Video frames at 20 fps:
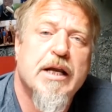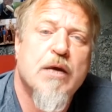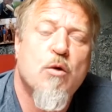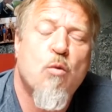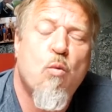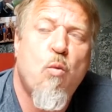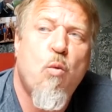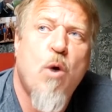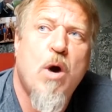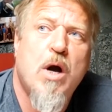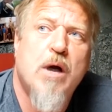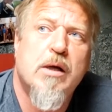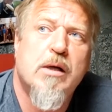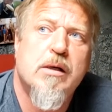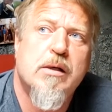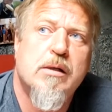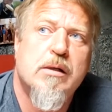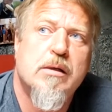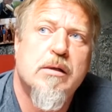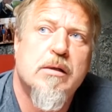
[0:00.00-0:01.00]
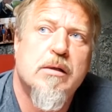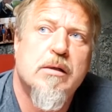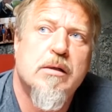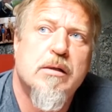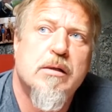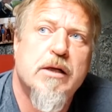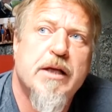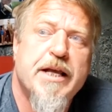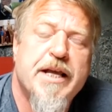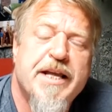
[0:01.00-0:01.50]
What
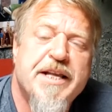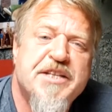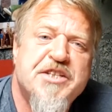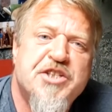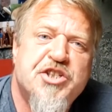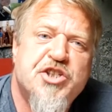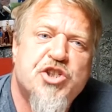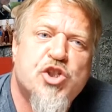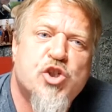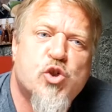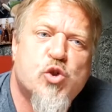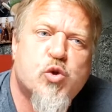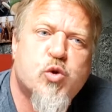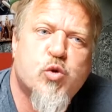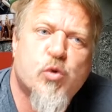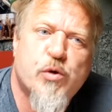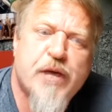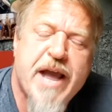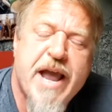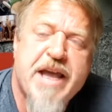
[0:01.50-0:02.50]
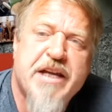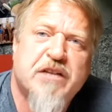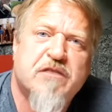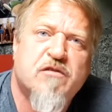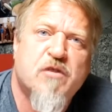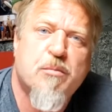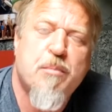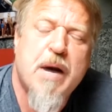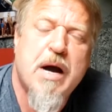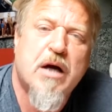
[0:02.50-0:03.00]
is creative
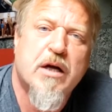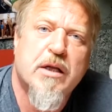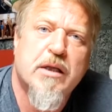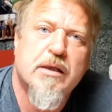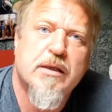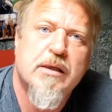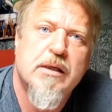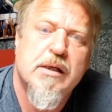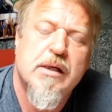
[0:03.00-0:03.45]
about it